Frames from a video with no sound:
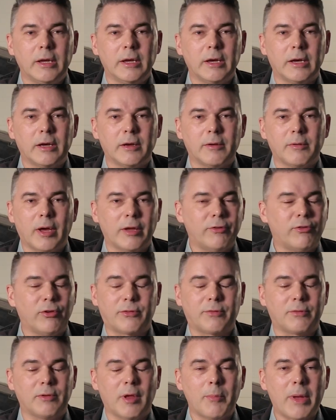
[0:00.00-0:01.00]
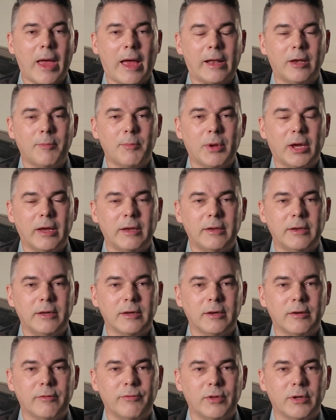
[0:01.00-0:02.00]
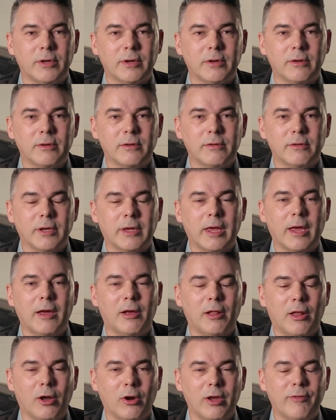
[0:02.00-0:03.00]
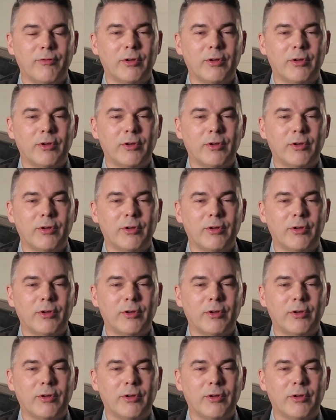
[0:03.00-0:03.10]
I just abandoned my idea of the KLR,